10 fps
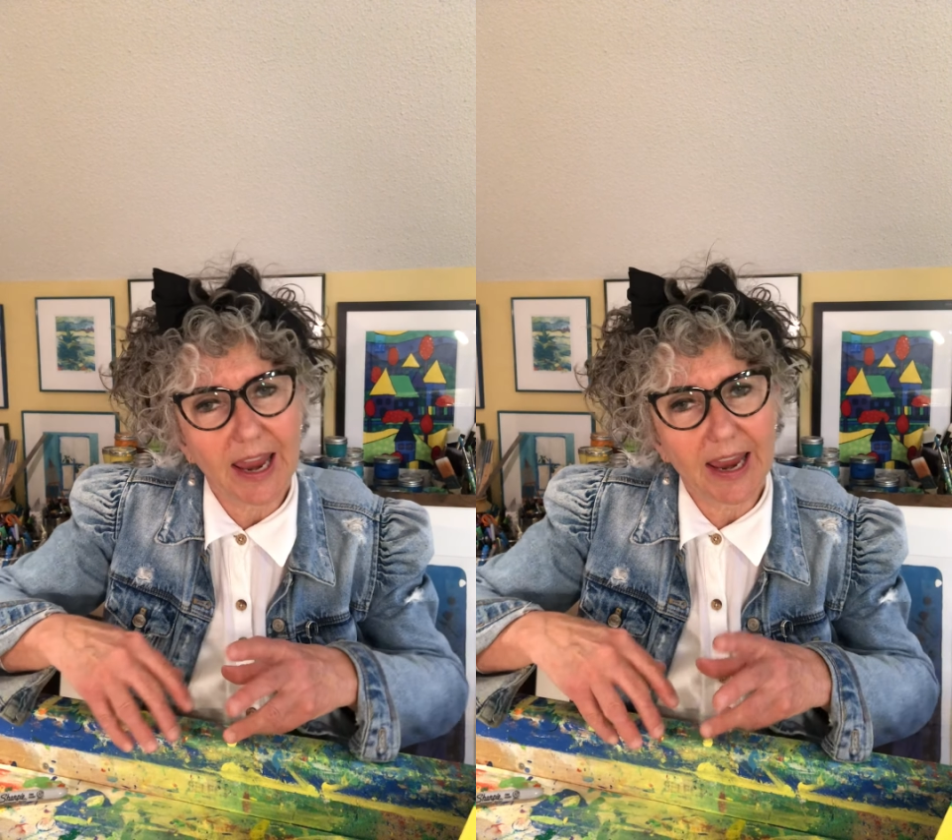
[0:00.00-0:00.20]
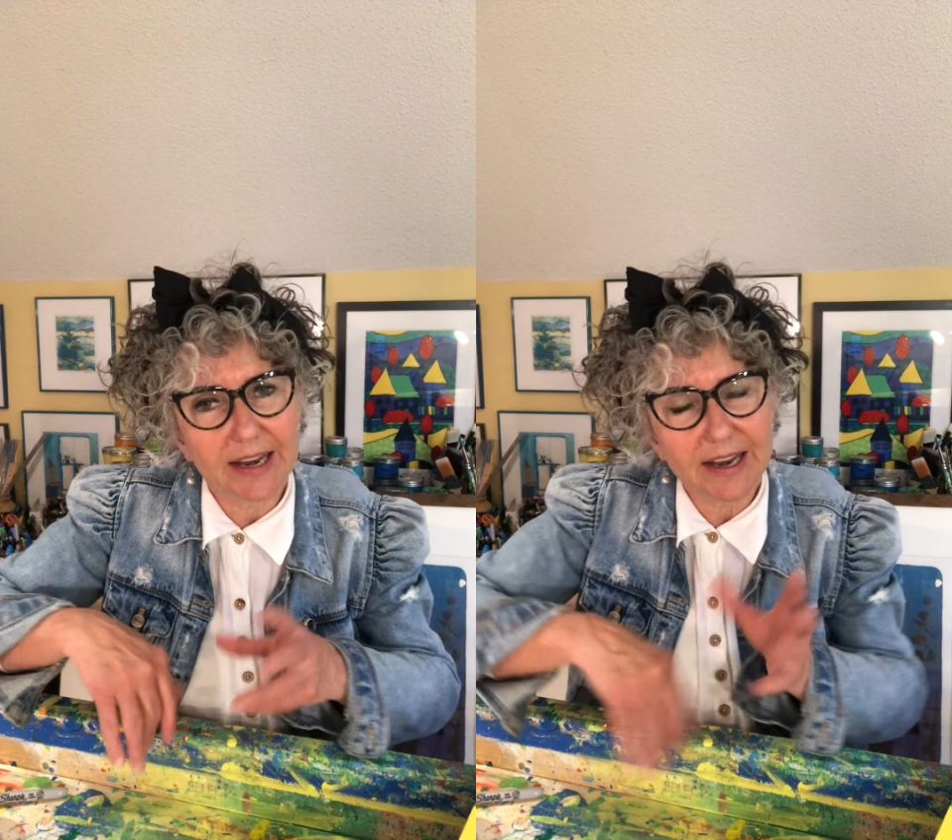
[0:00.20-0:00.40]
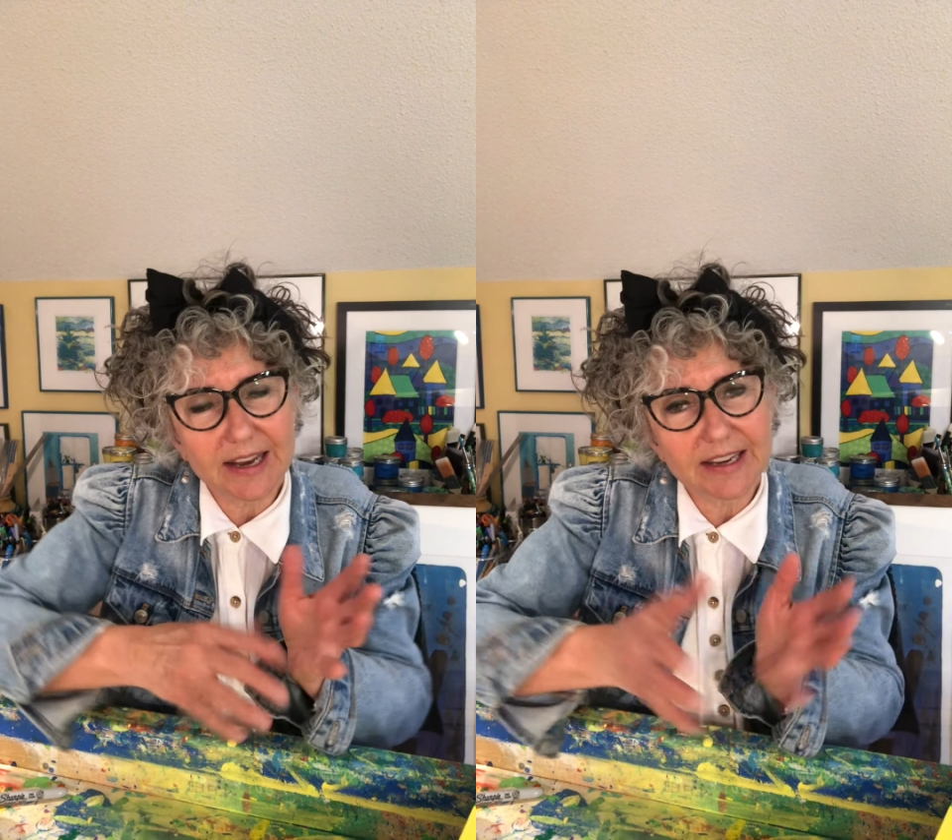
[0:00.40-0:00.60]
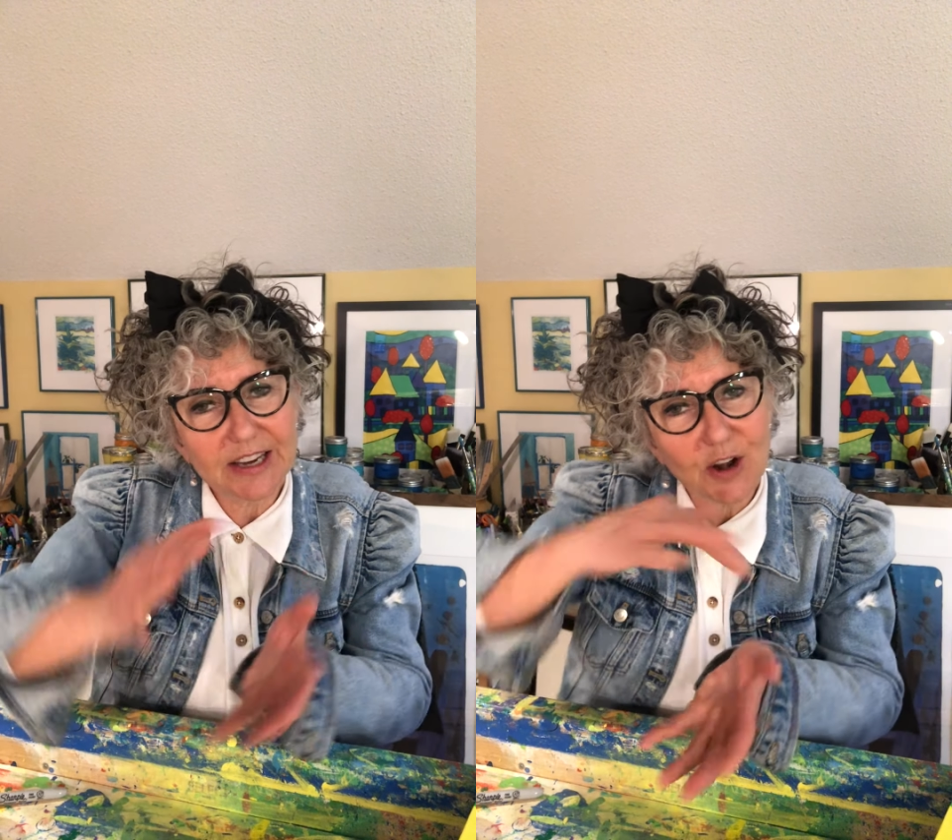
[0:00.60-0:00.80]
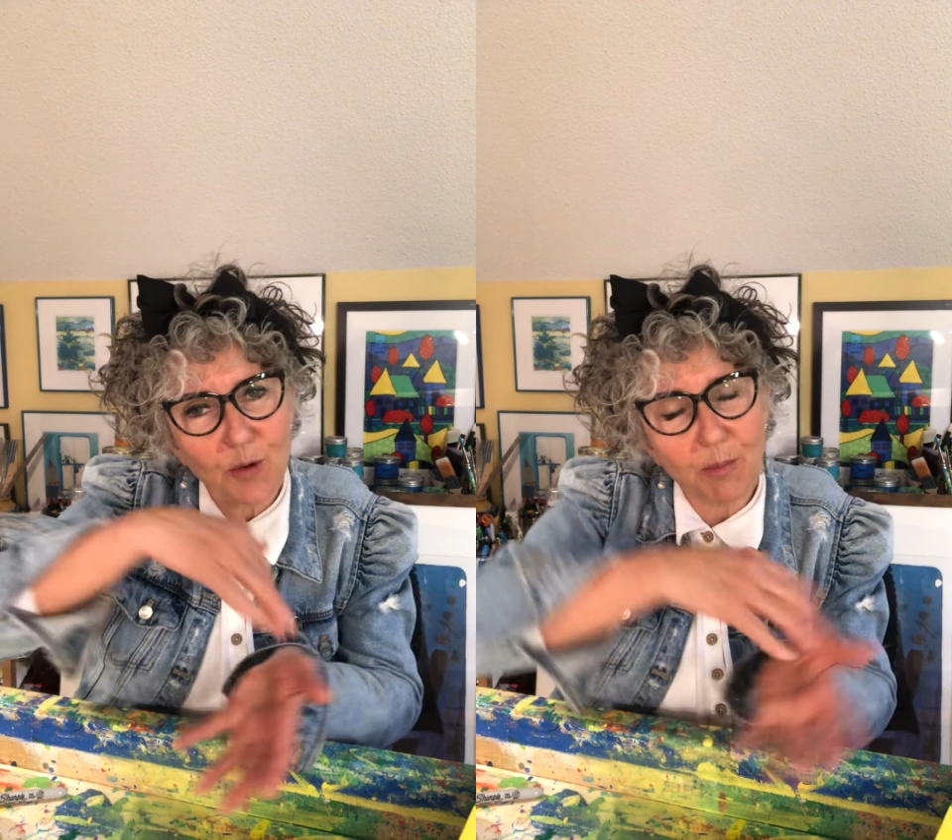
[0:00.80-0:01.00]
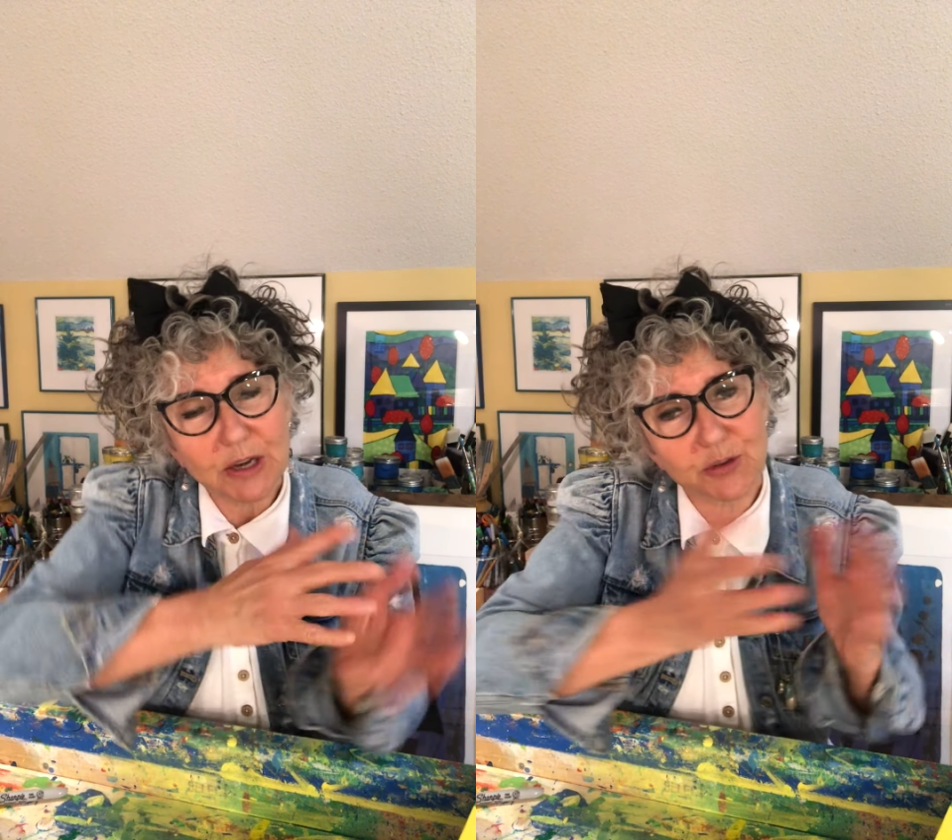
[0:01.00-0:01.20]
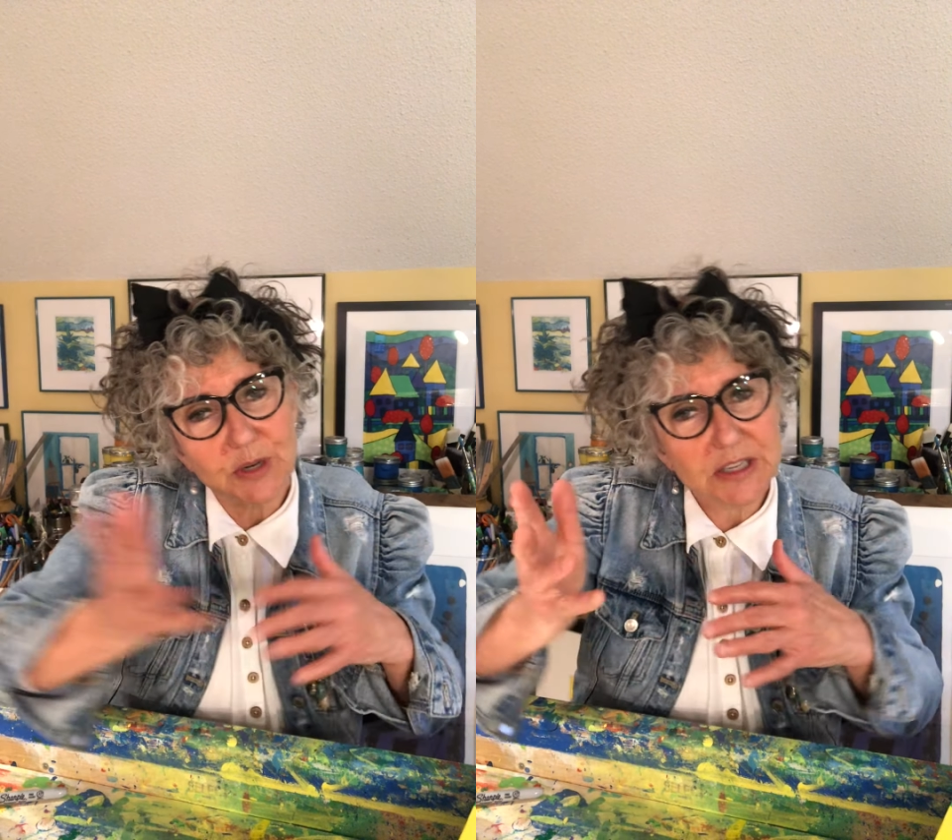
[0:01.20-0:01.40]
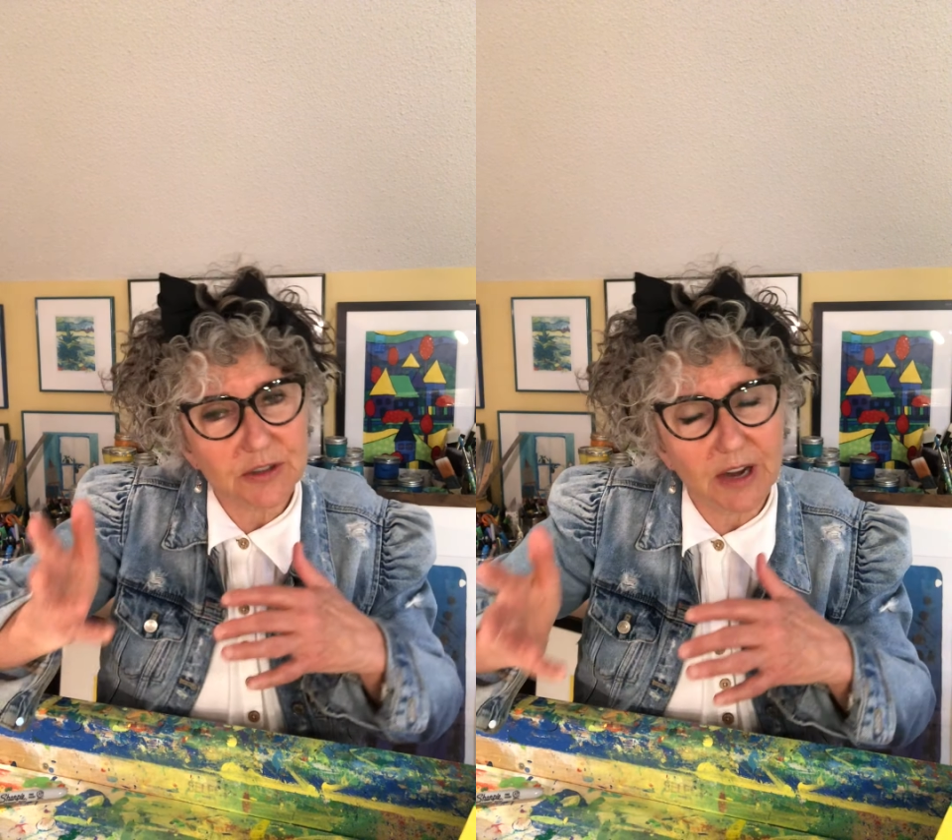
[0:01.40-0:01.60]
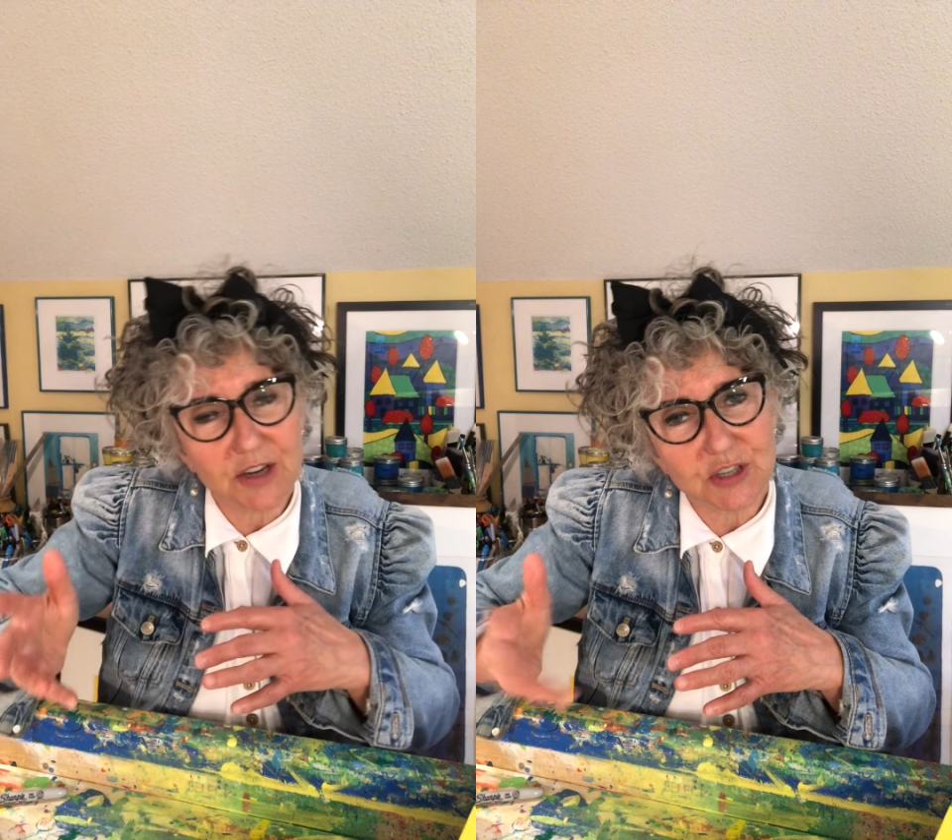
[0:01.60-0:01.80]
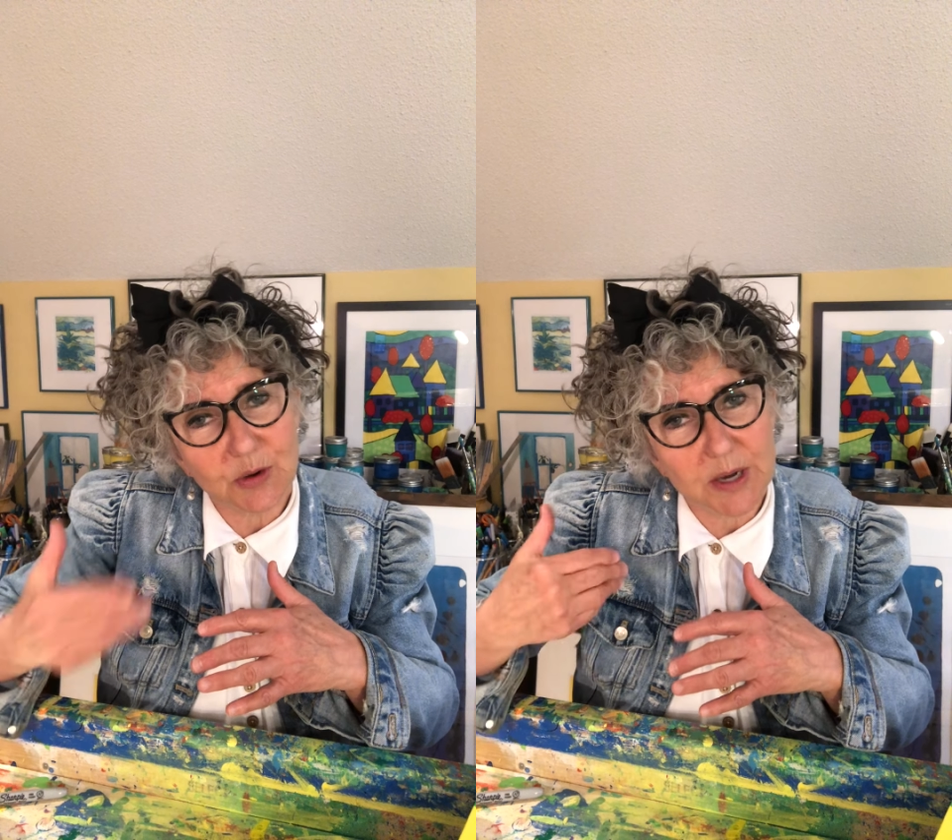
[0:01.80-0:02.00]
And, you know, my trees are actually